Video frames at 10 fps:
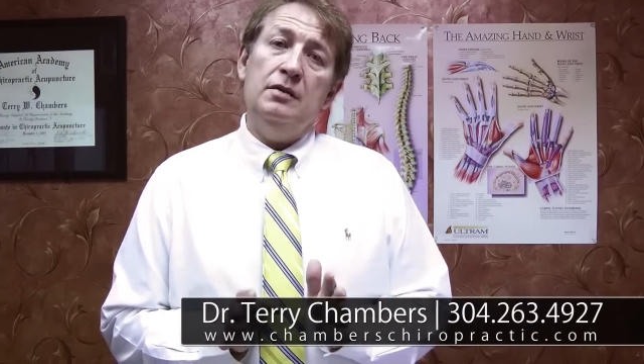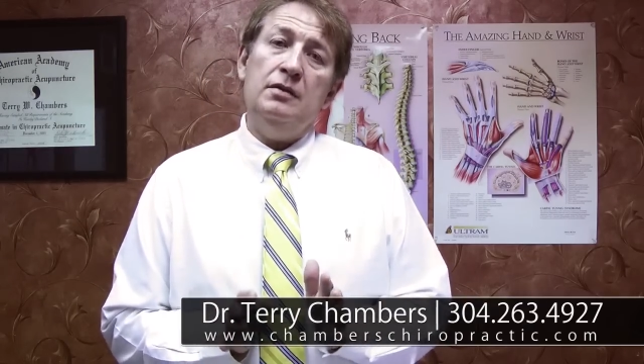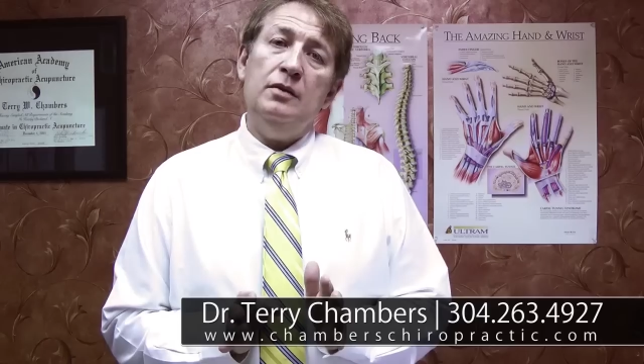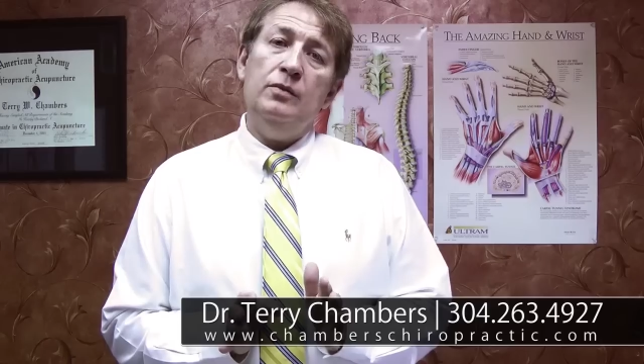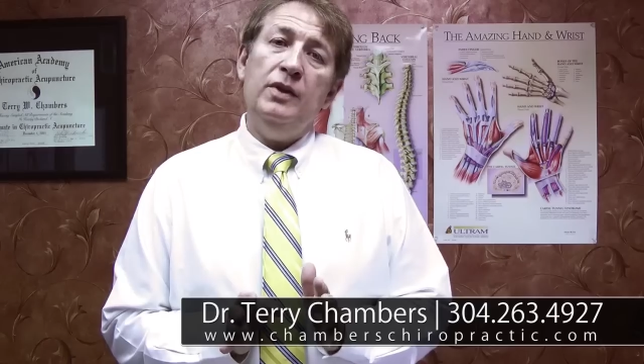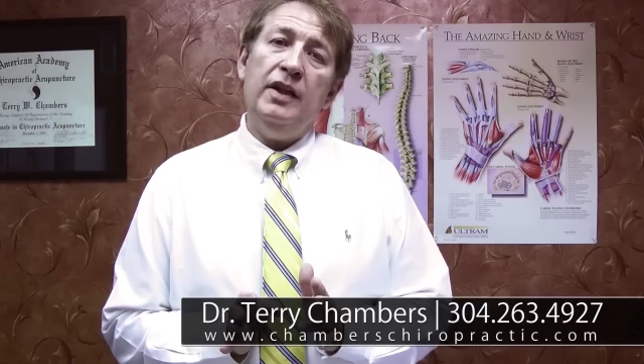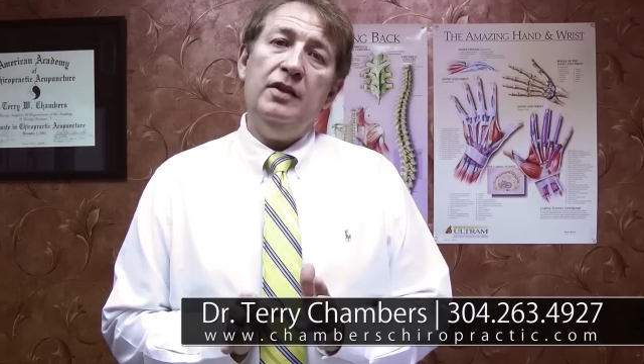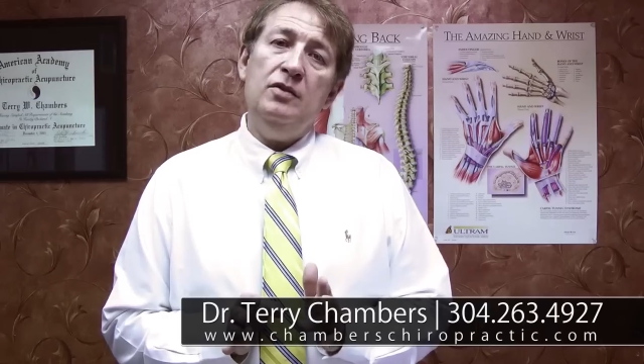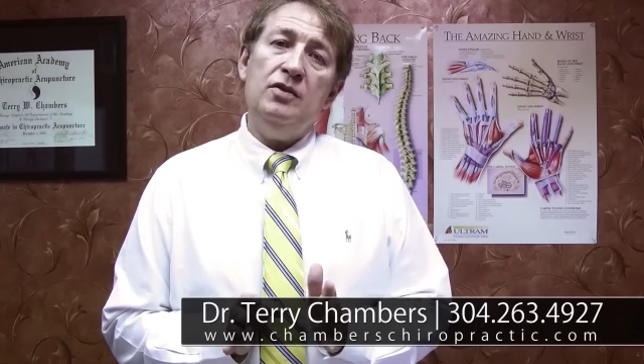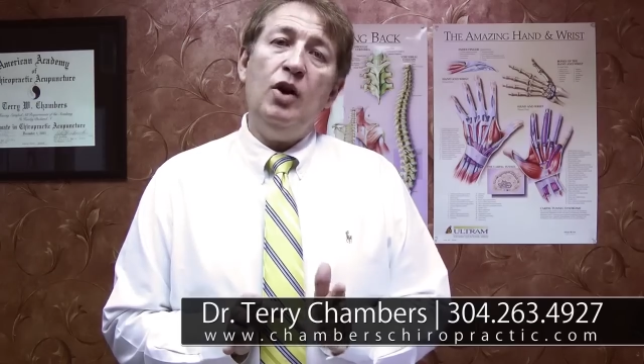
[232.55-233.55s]
So we
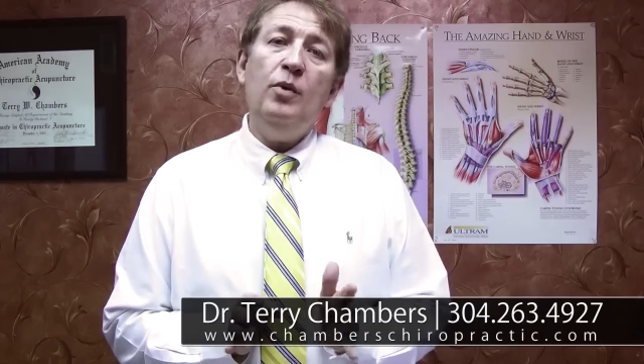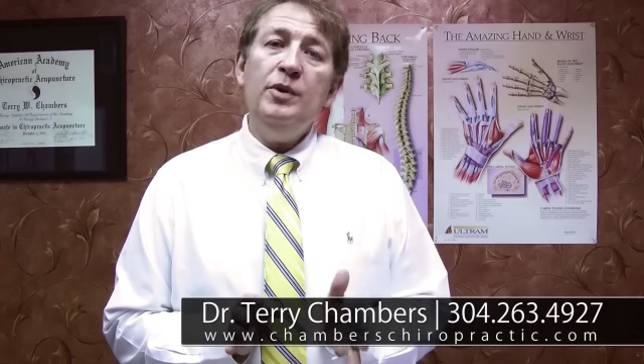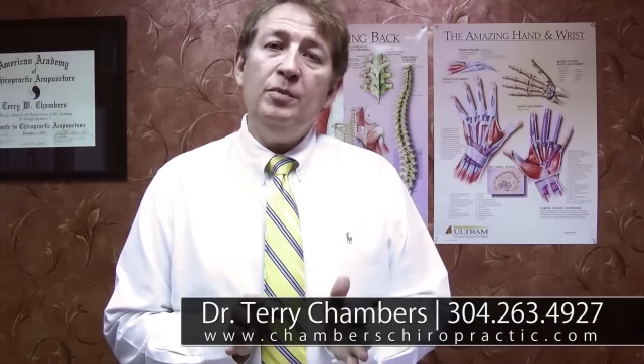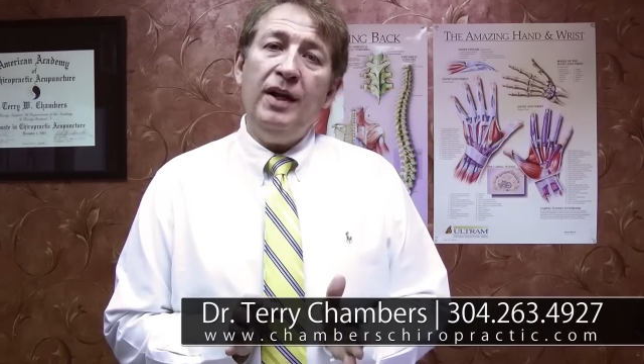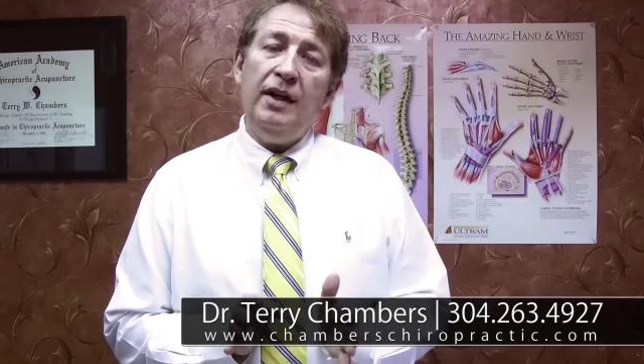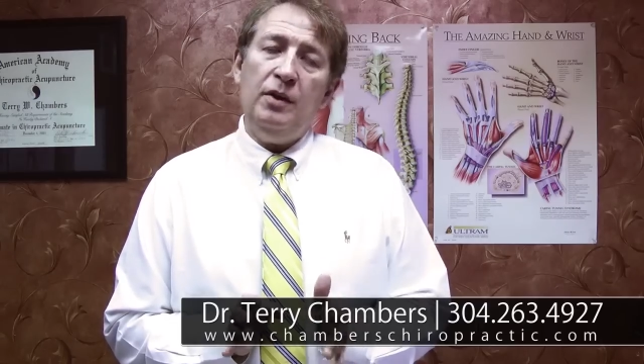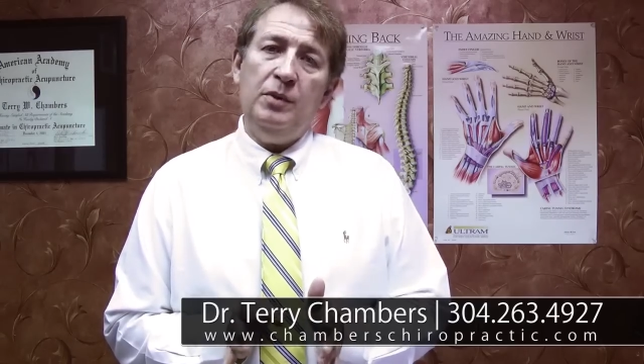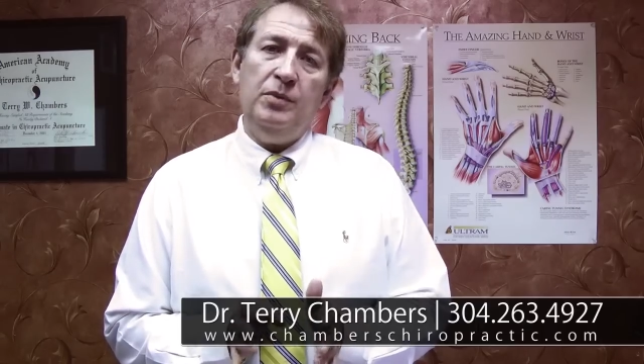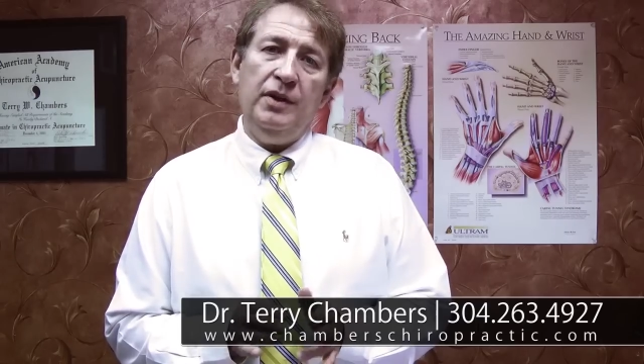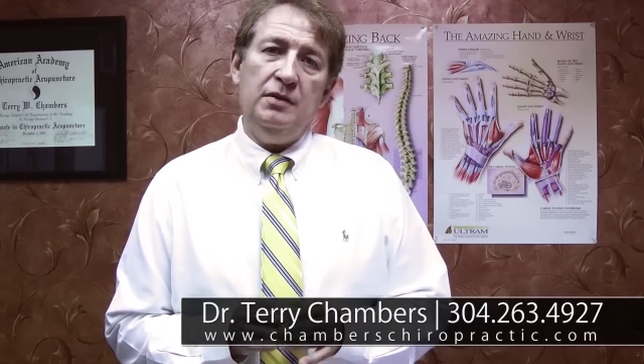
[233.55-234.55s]
like to use homeopathic
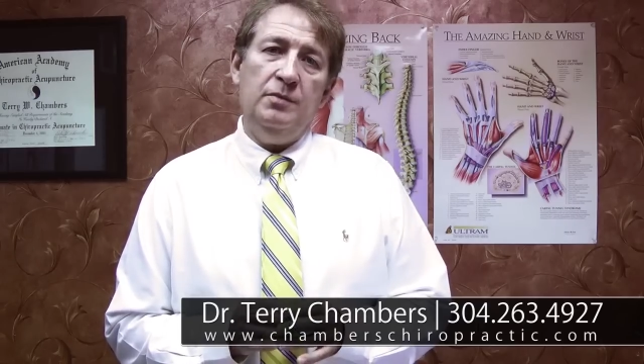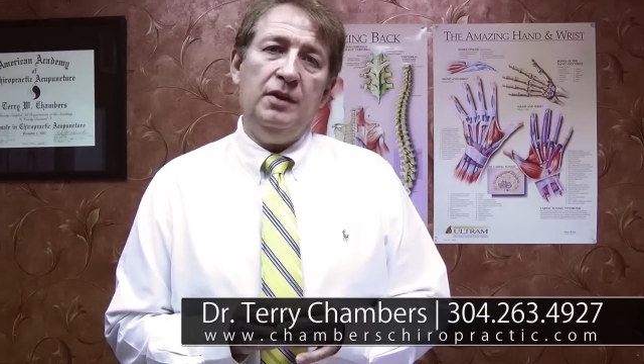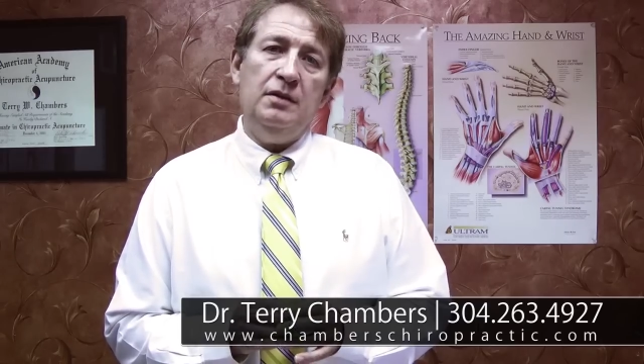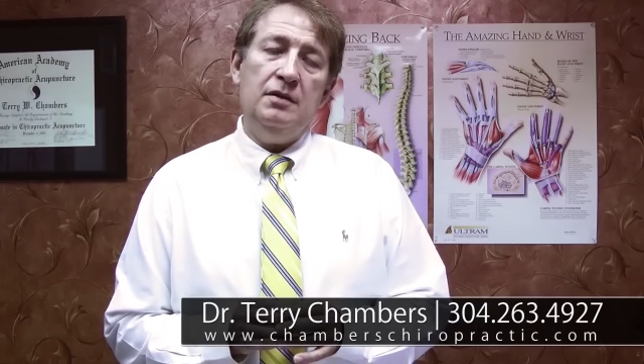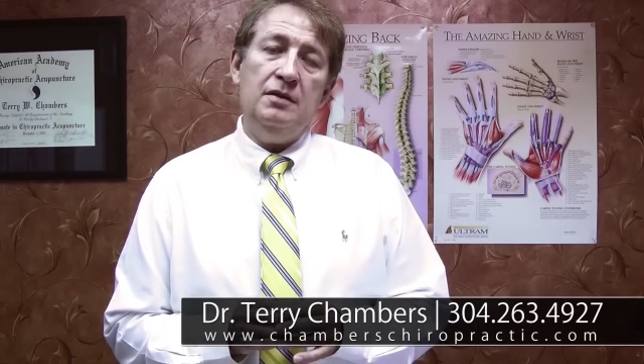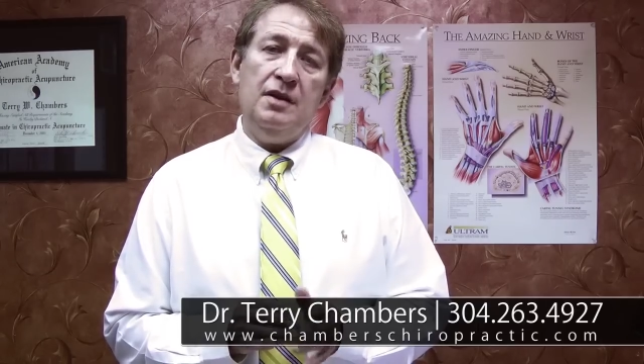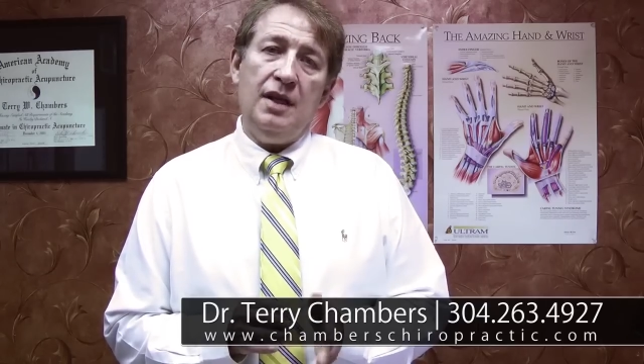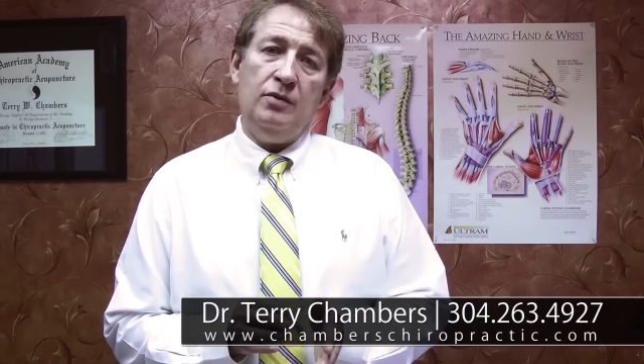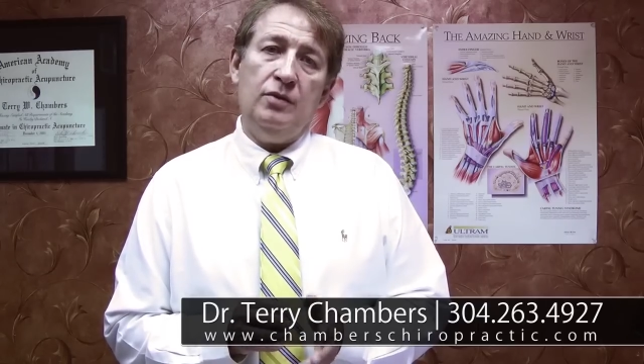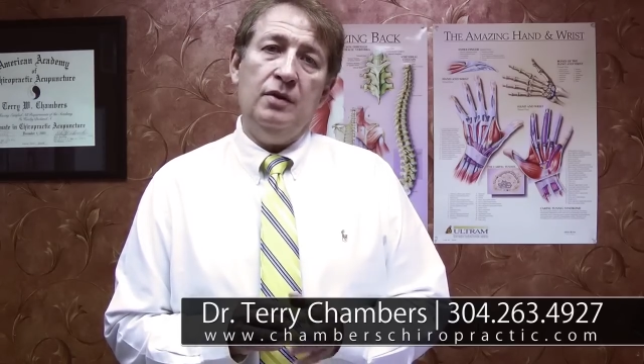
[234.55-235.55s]
replacement because it's
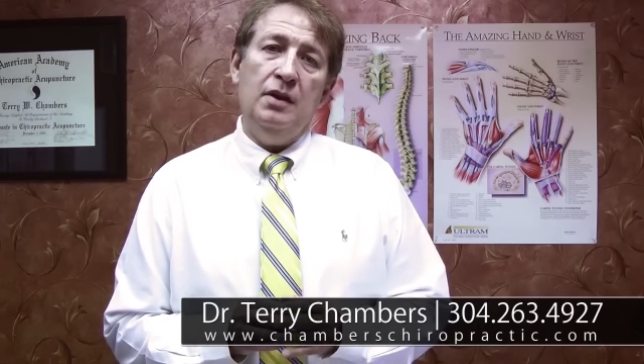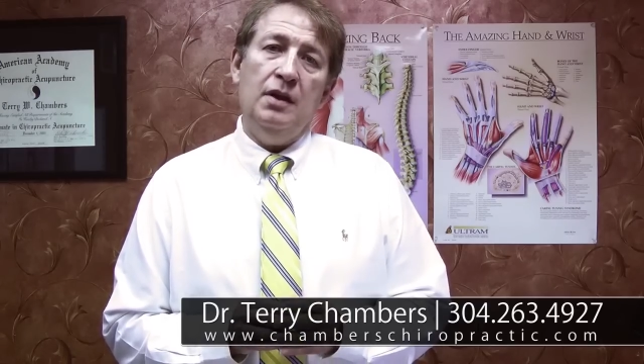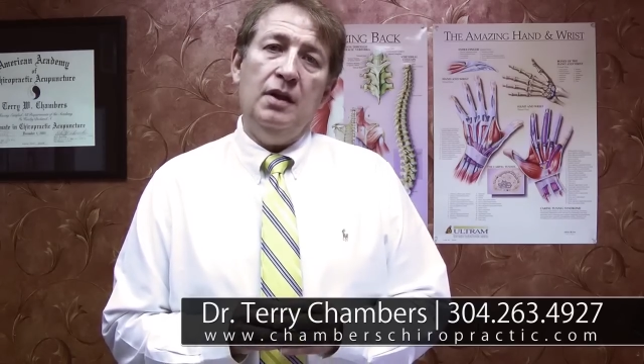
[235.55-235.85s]
natural